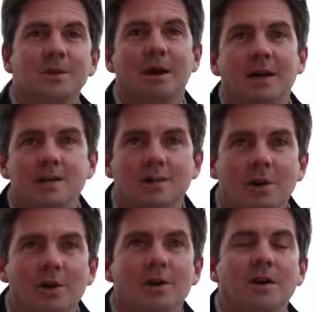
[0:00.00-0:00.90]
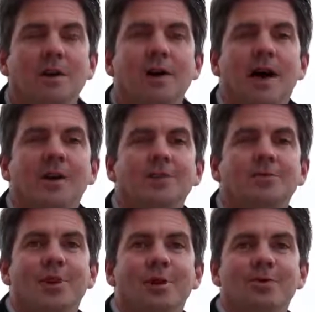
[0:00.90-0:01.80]
So when you buy a stock and
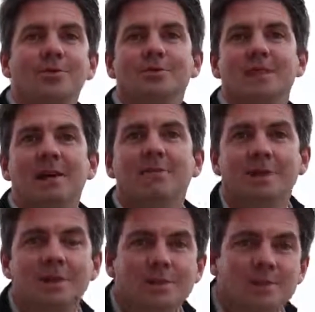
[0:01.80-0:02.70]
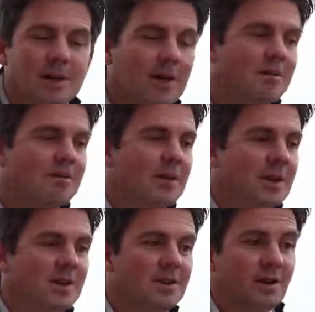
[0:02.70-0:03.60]
you don't use leverage,
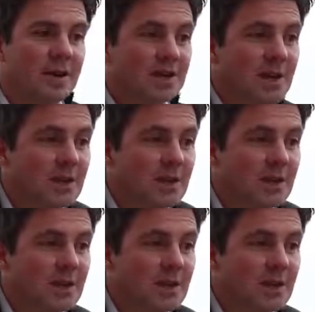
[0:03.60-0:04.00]
you don't get